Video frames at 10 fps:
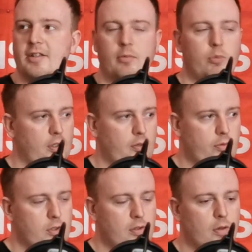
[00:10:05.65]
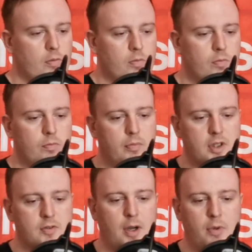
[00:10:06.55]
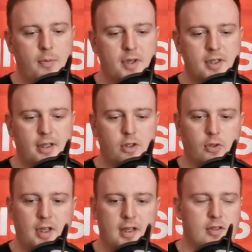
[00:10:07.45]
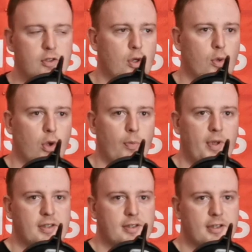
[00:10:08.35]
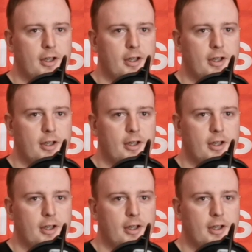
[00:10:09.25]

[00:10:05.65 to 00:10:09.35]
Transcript: Yeah. And, you know, it's right when you're missing like Jordan Henderson, Joe Gomez,